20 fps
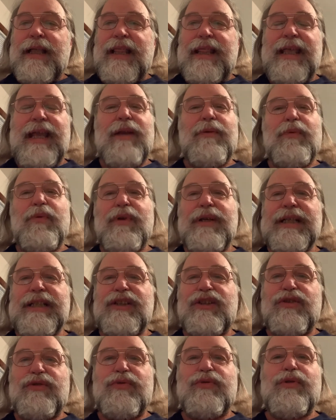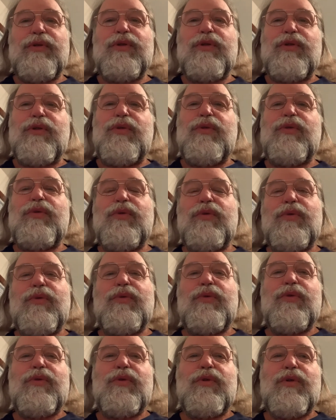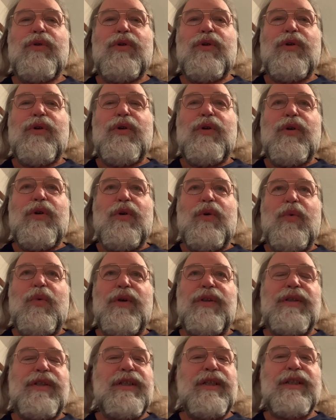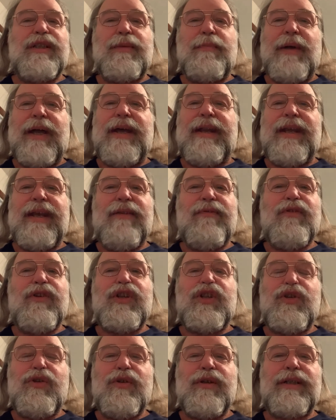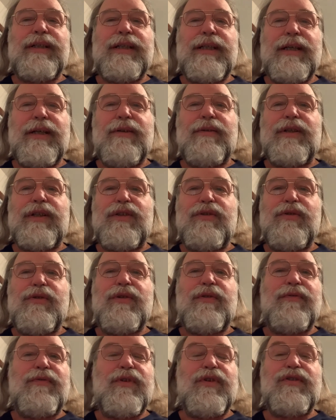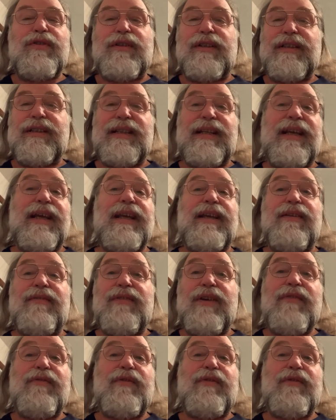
that rings true with just about every Unitarian Universalist that I have ever